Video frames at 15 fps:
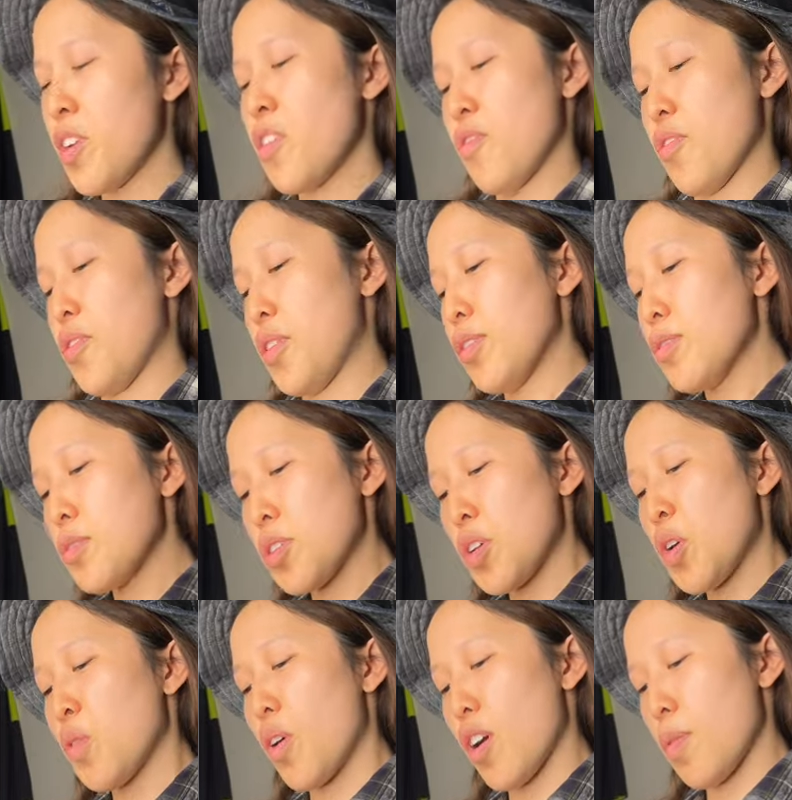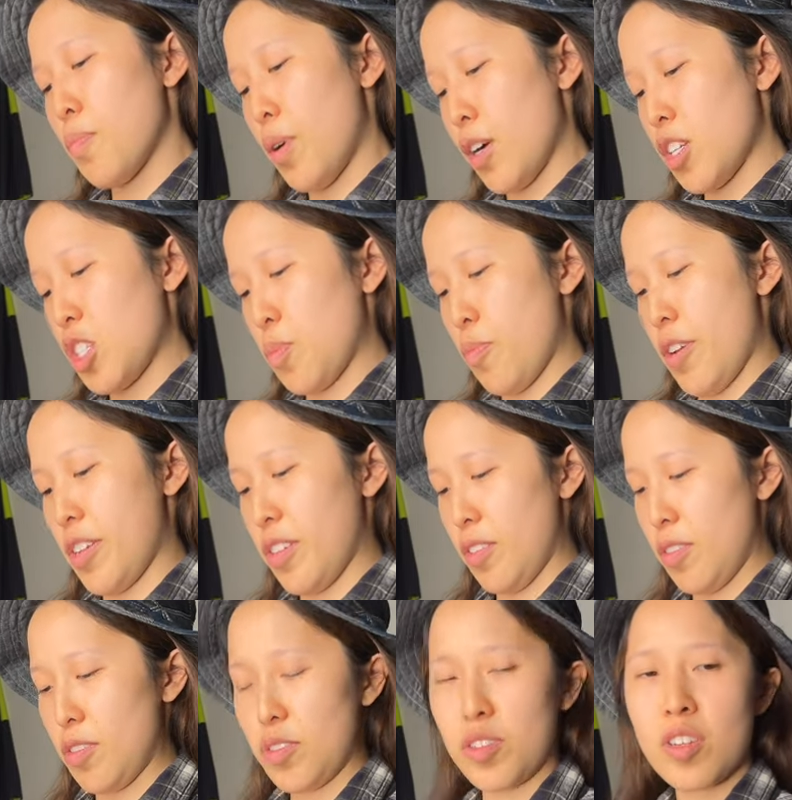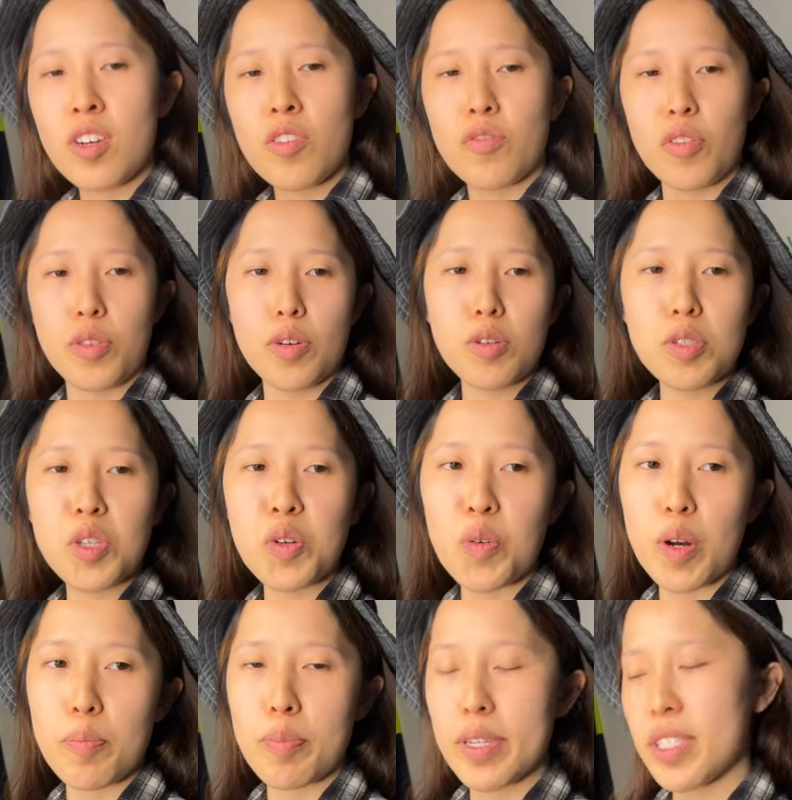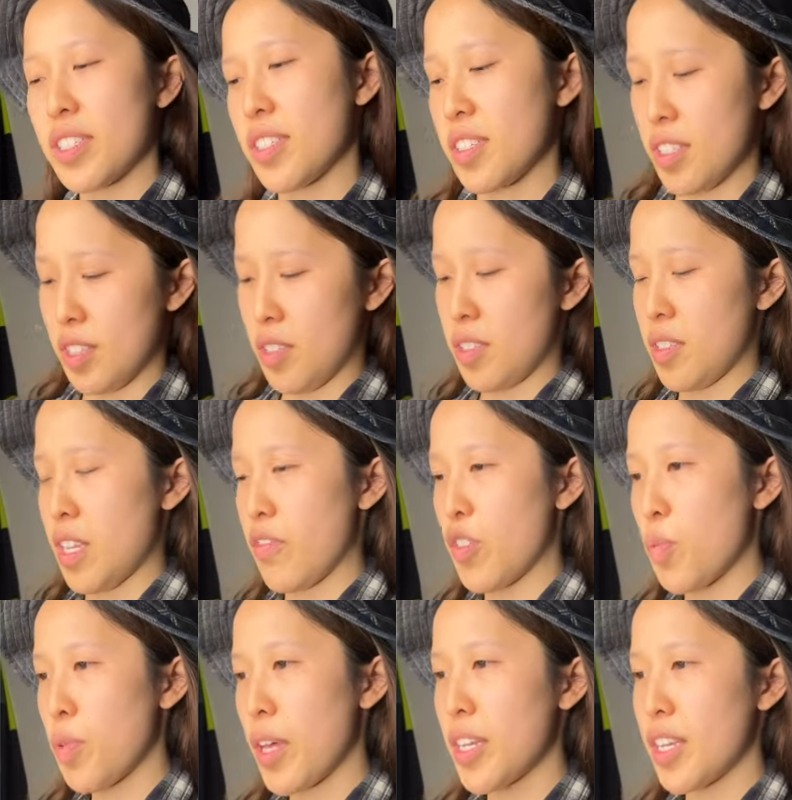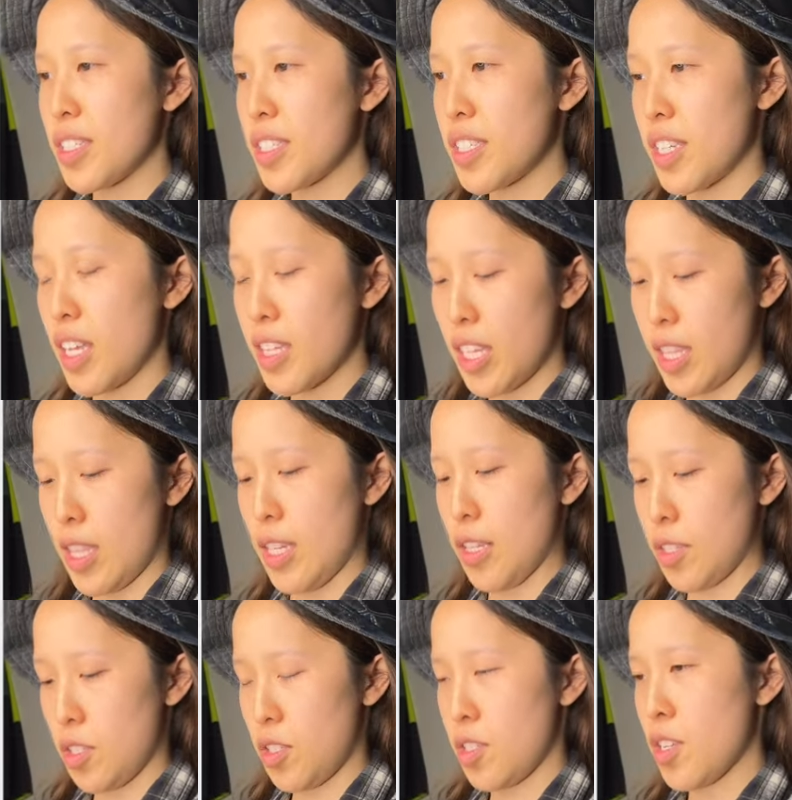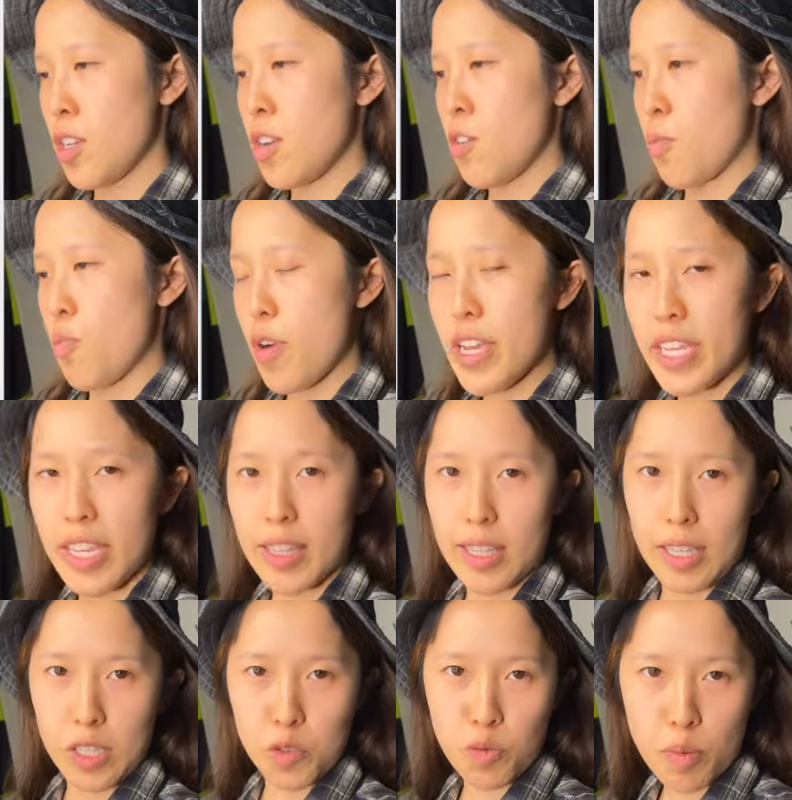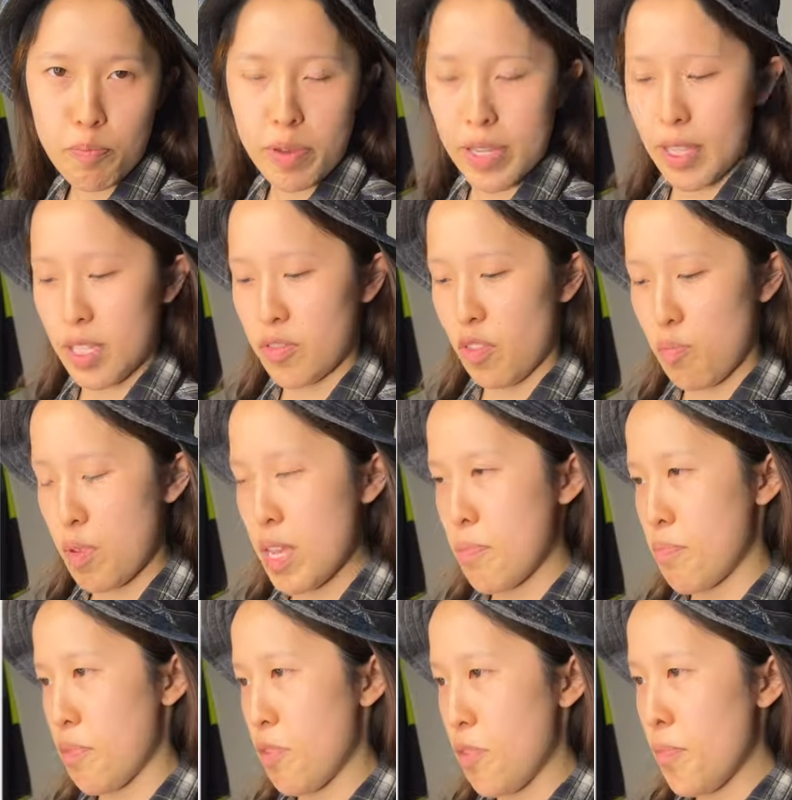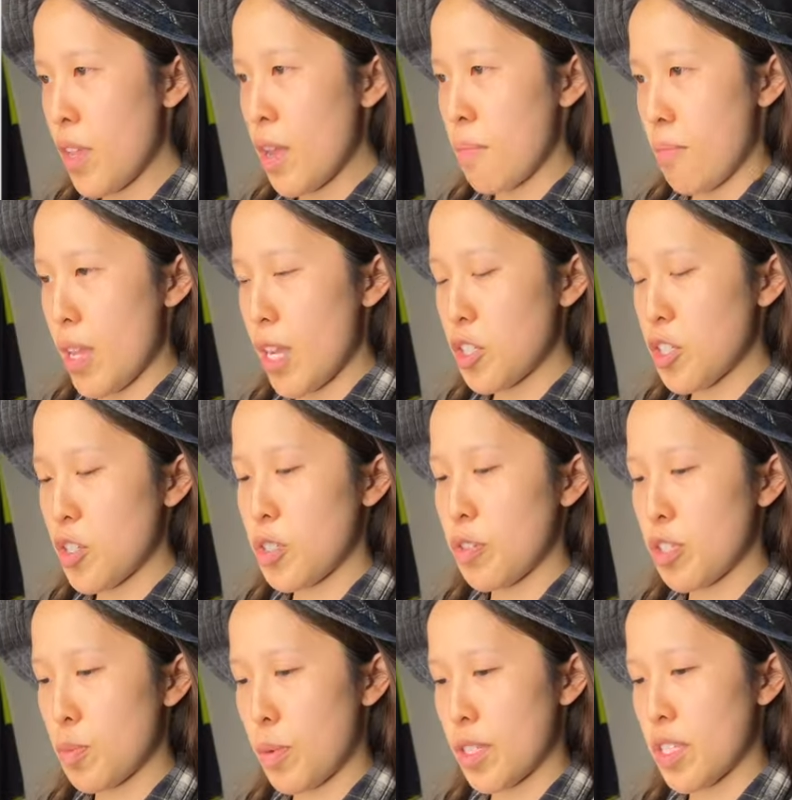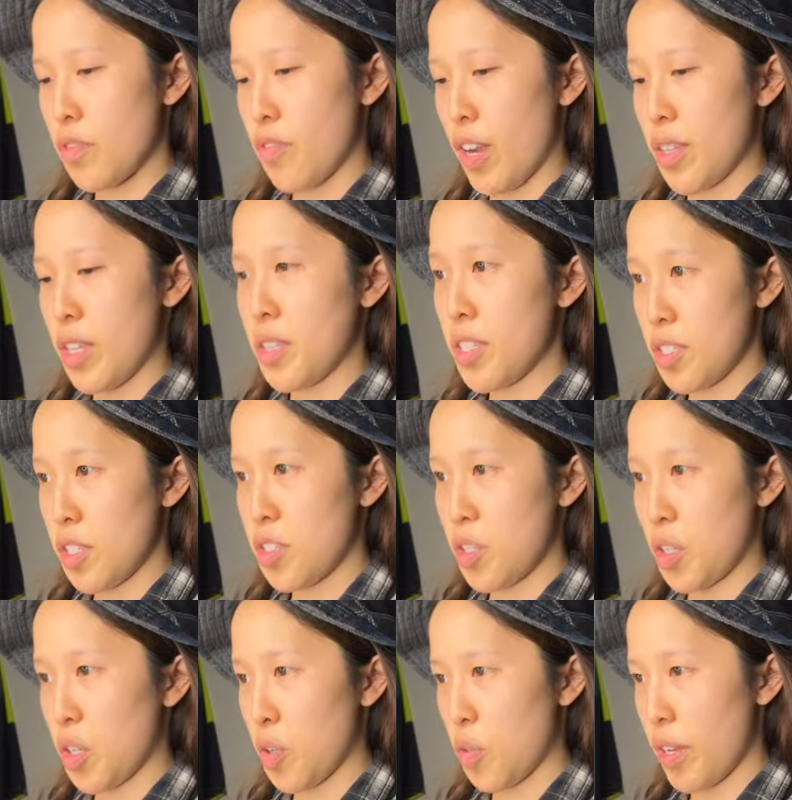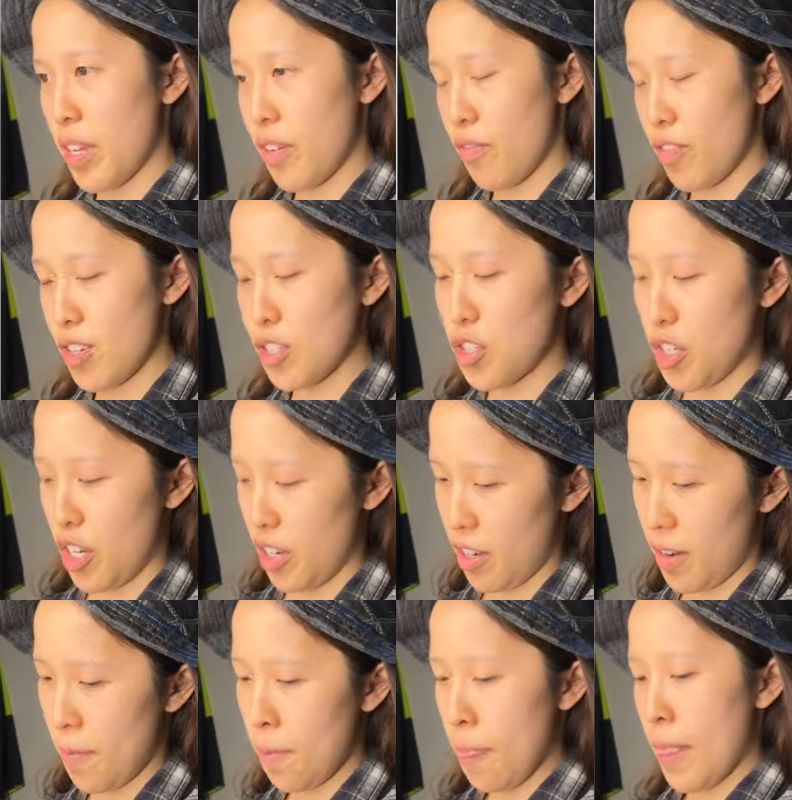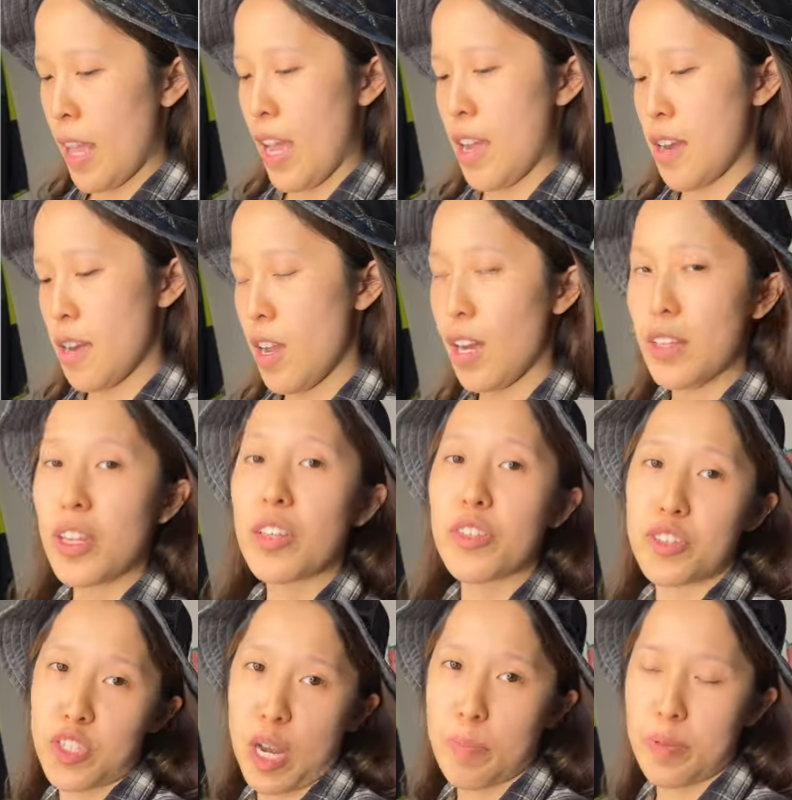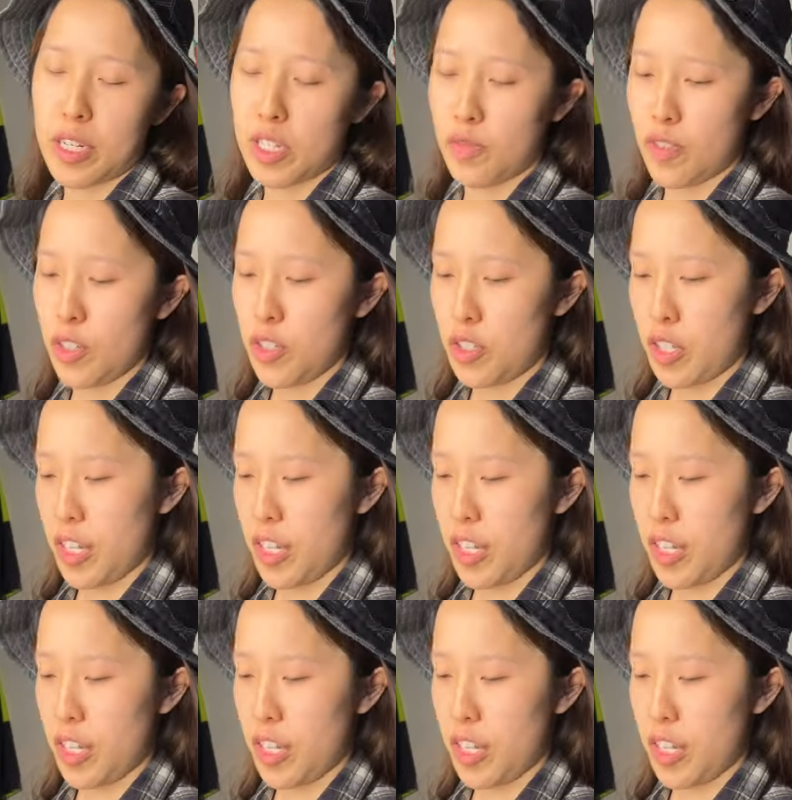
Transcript: For those who are box breakers, for those who are businesses, if you plan on selling this, breaking this, ripping this for people, make sure you specify that this is the Korean version and not the Japanese version.